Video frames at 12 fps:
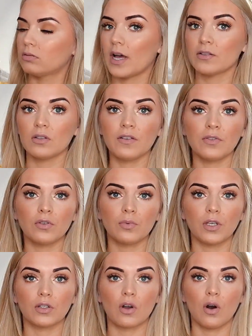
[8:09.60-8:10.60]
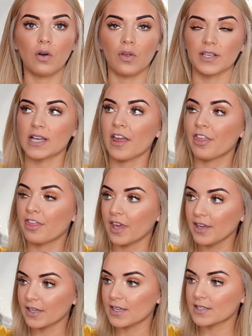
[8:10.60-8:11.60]
I don't even know what you'd call this. I
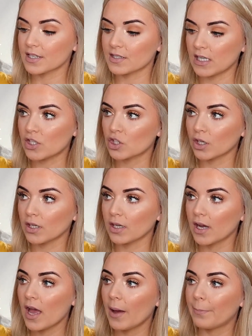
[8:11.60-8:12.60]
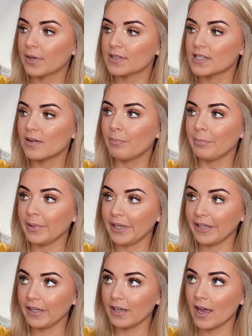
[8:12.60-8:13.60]
think it's a t-shirt, but to
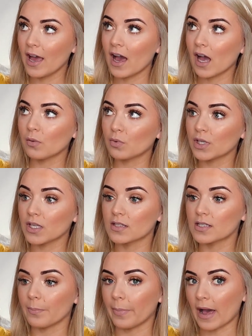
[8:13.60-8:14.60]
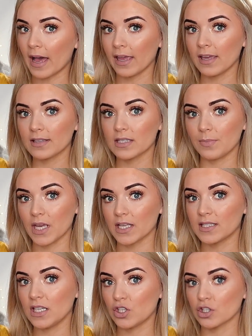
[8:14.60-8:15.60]
me, I wanted to buy it to be a
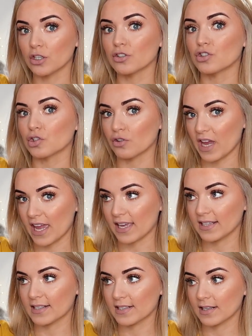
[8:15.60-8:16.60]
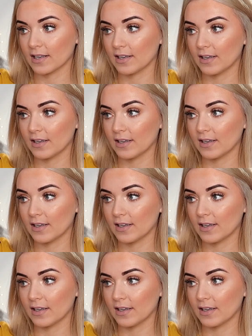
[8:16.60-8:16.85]
t-shirt dress.